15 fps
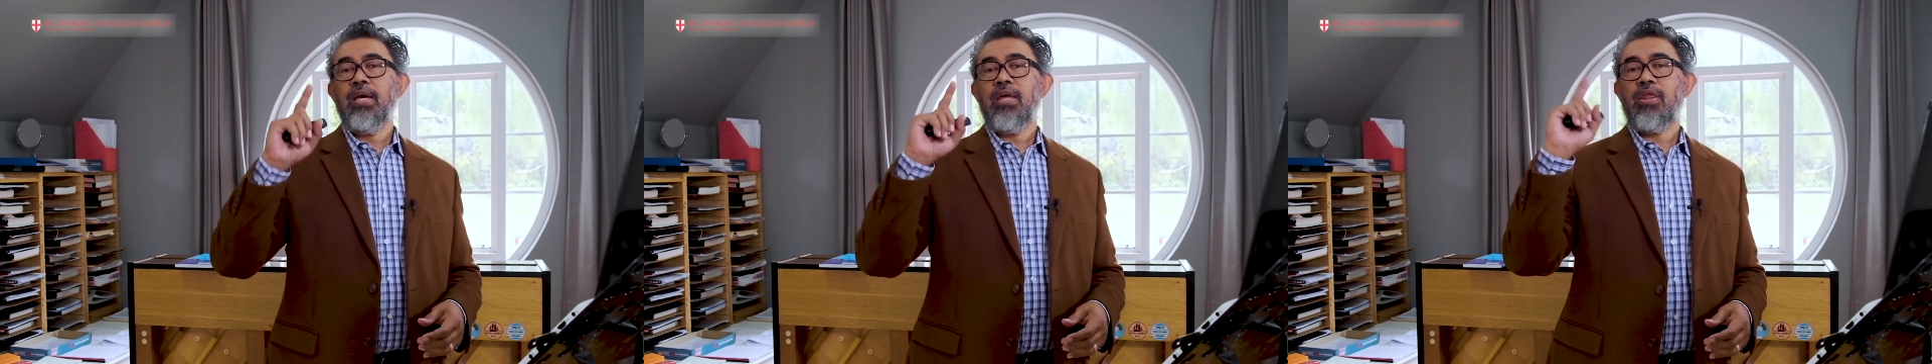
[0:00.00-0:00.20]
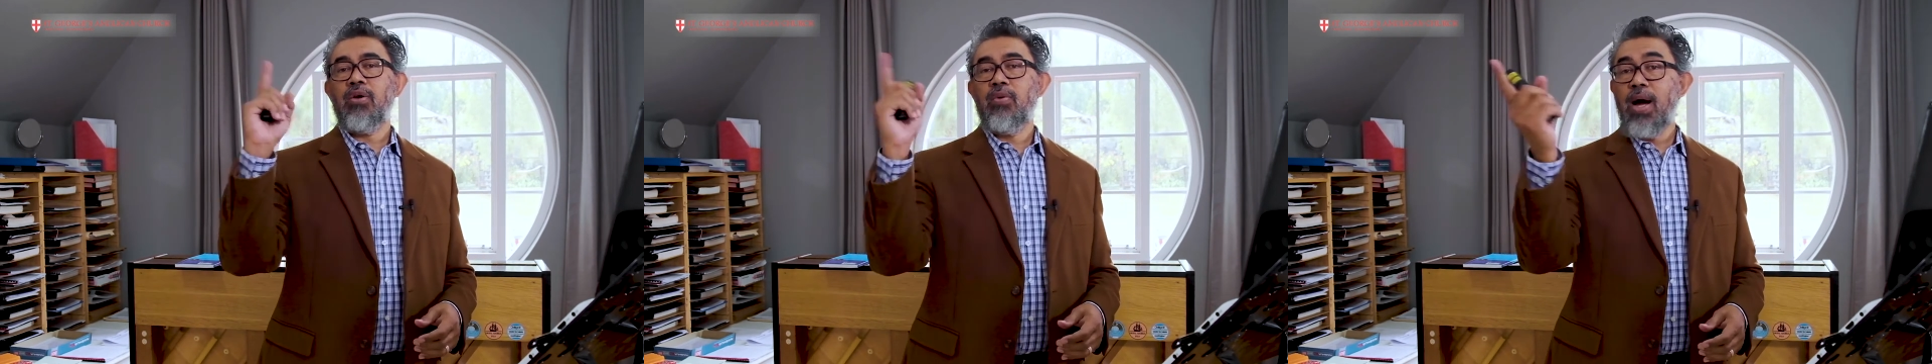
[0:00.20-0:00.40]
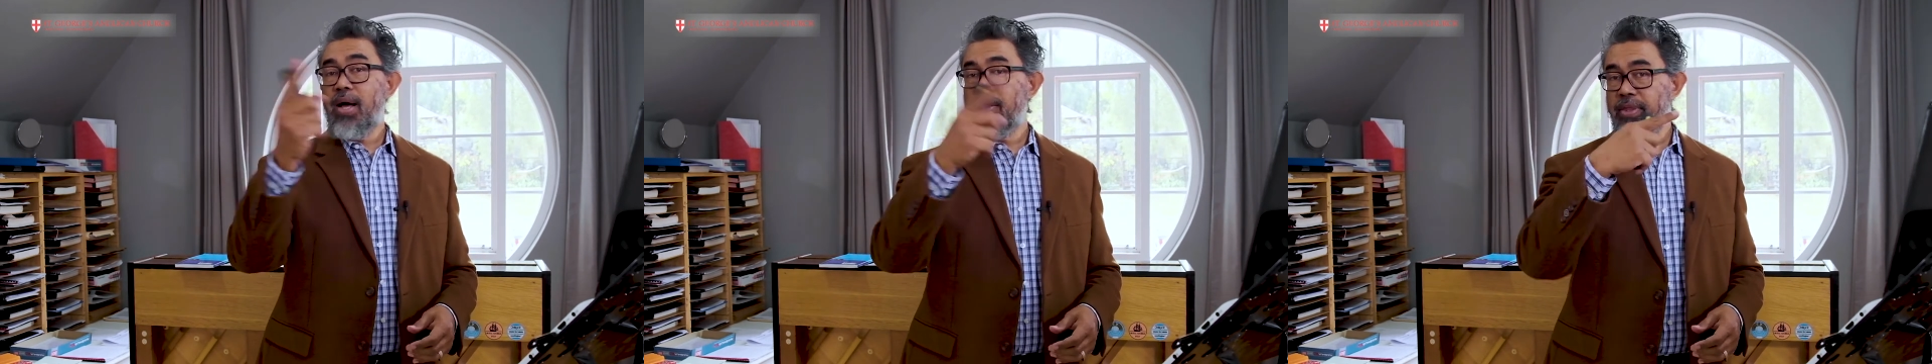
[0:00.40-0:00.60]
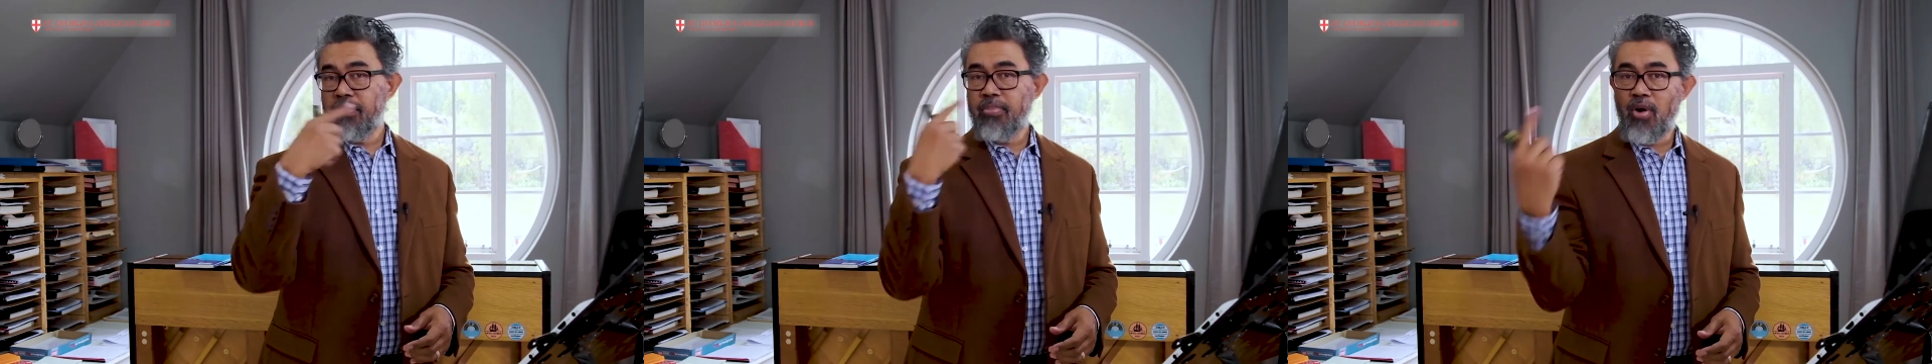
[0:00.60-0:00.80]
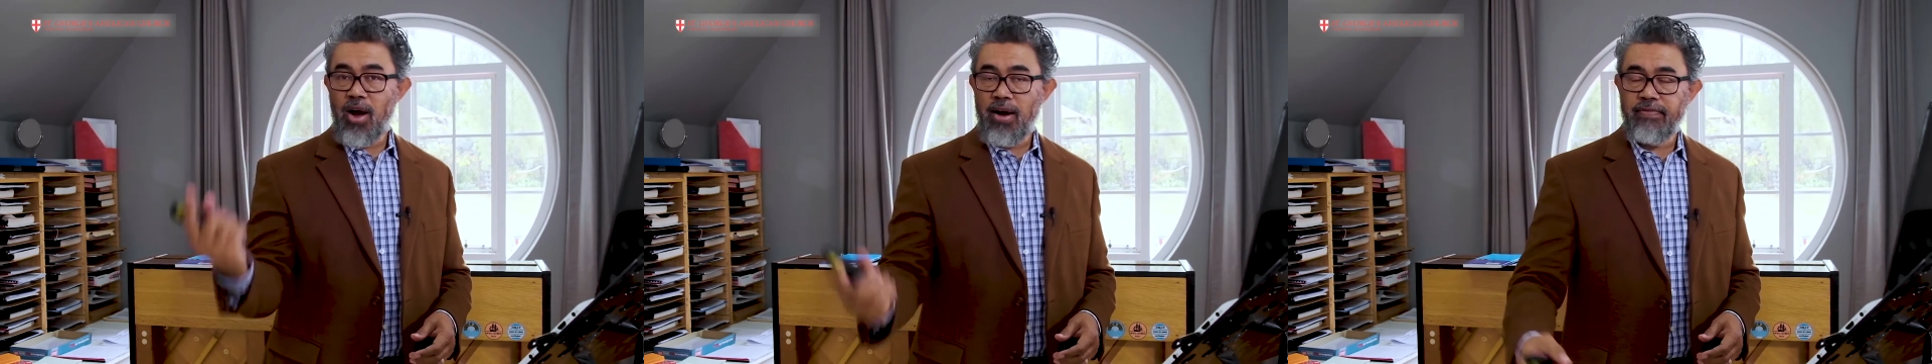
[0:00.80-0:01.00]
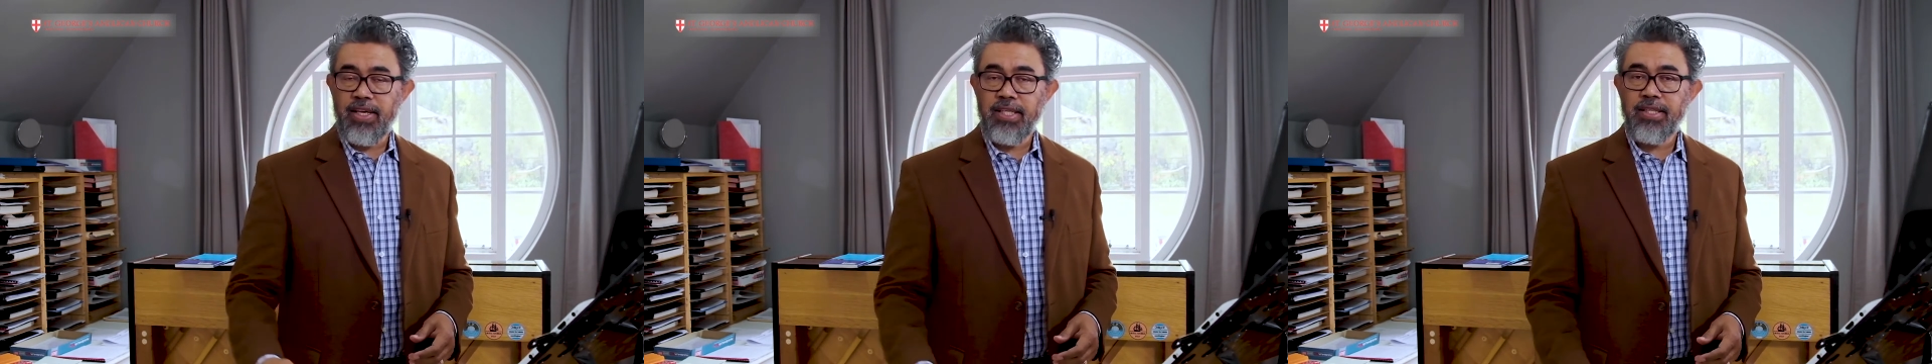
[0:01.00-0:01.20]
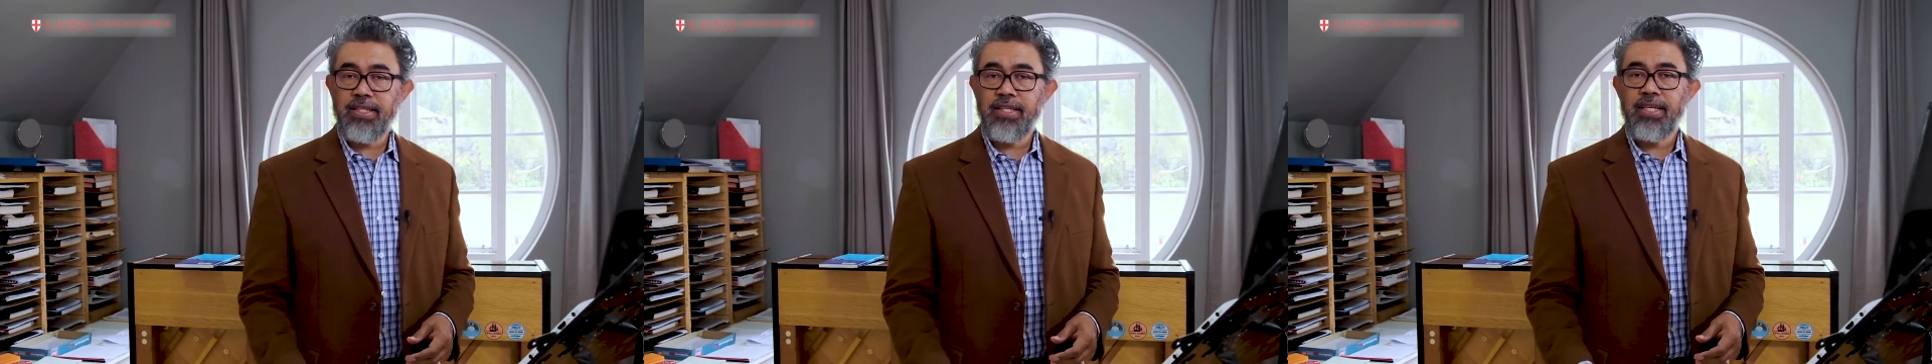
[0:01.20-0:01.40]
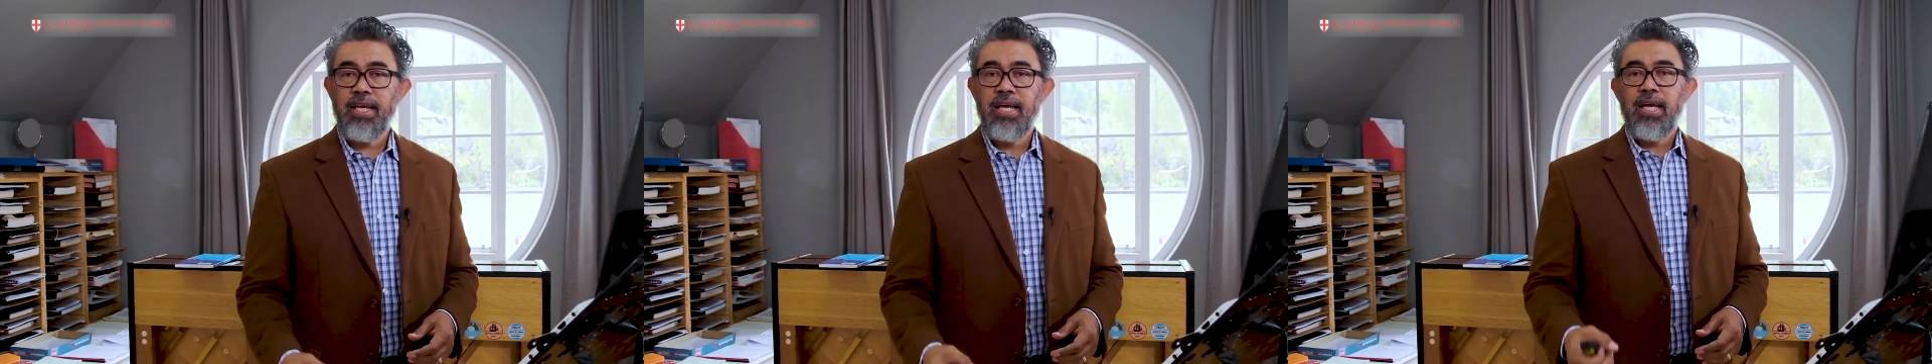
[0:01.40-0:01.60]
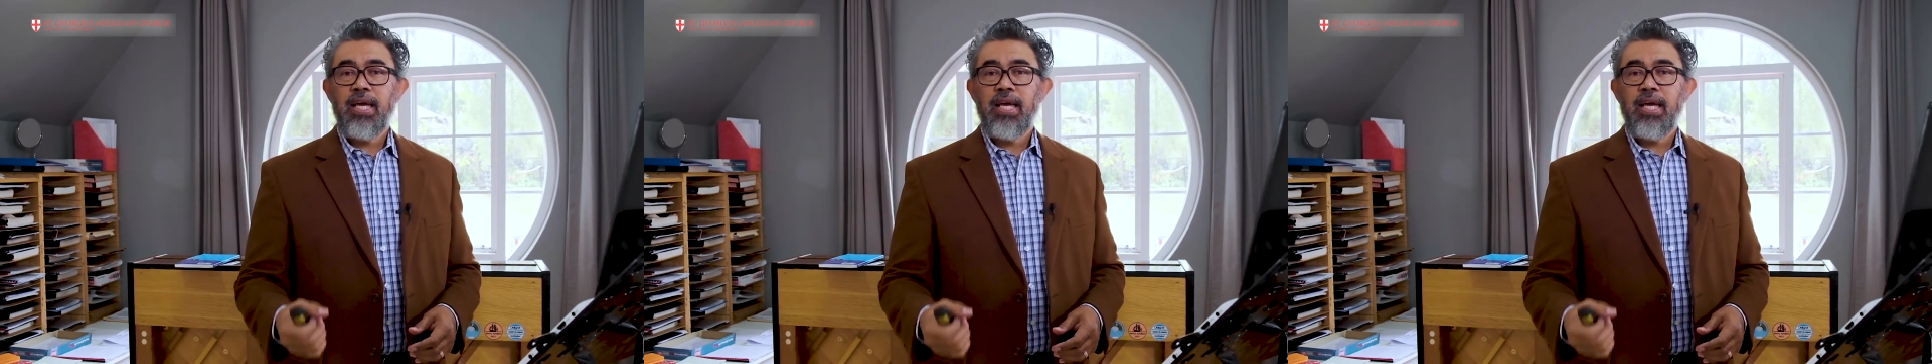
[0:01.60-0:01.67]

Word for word: throughout the province.